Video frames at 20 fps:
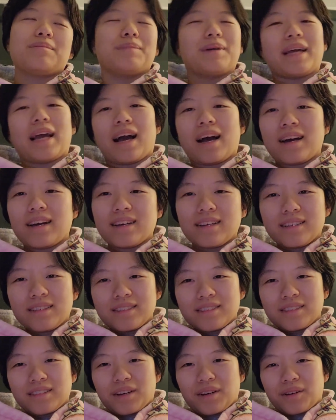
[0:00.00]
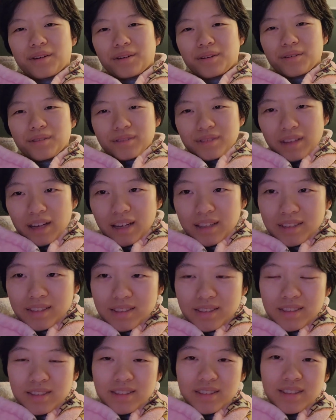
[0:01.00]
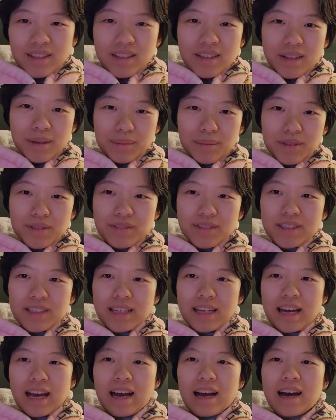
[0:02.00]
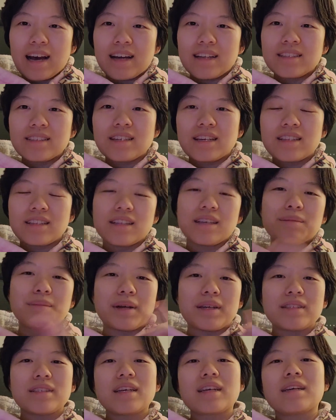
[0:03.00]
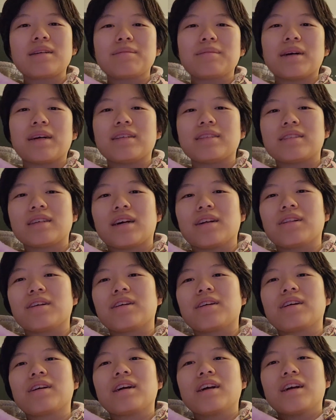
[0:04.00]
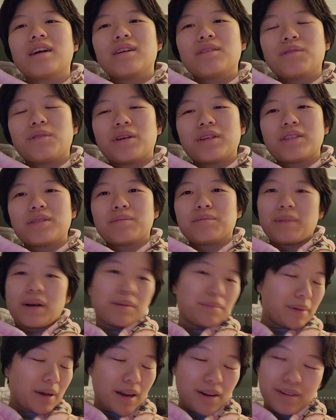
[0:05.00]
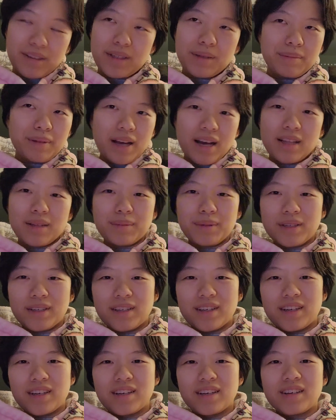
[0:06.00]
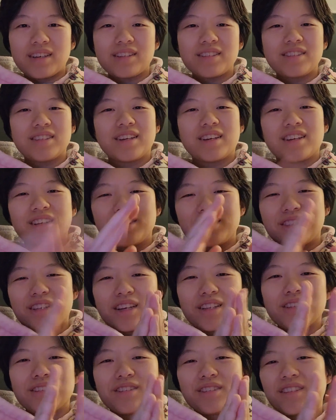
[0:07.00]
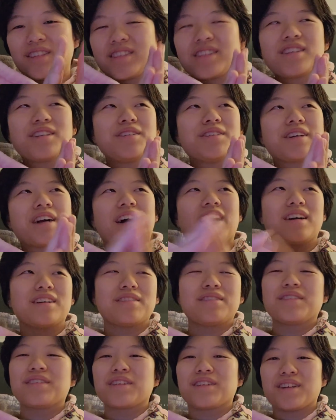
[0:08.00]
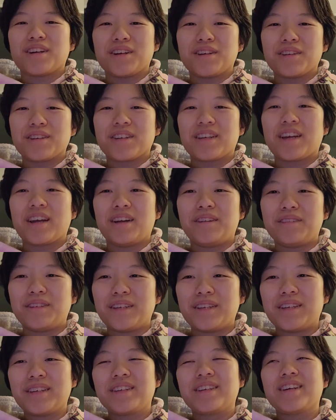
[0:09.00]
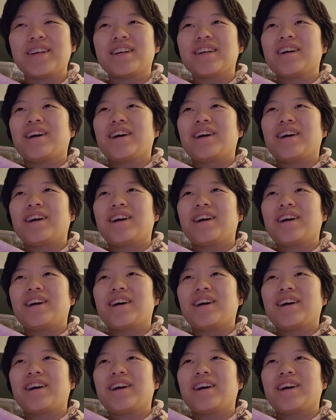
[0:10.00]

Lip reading: But yeah, so that's the numbers for the cats. And then my second bestseller was my Perry the Platypus. Shout out to this little guy for carrying